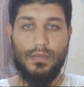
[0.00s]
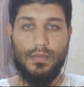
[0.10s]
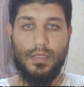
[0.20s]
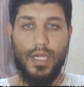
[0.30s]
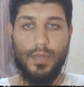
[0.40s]

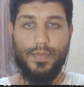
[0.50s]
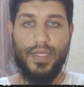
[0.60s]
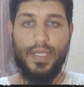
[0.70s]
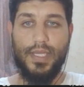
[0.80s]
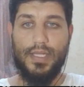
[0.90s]

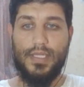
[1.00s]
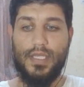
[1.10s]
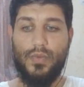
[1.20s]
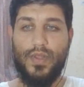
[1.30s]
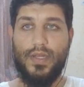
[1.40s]
copy and see
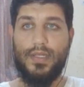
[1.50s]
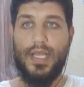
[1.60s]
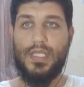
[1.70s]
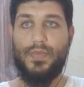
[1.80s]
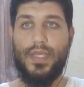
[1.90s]
whether it
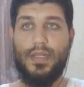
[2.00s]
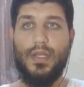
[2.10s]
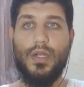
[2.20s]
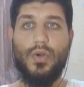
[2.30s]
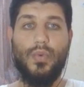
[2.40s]
has been
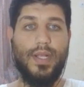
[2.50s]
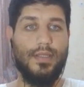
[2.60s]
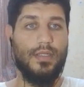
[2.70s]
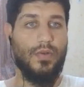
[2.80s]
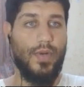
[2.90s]

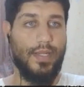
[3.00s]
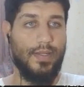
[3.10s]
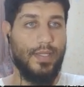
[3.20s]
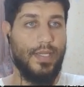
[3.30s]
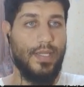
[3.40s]
rendered
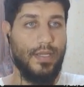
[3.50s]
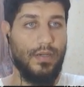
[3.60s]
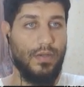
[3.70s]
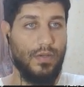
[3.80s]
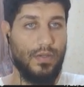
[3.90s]
correctly here
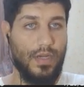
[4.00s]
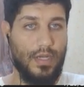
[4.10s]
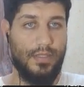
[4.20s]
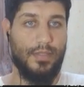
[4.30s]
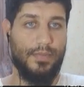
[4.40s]
or not.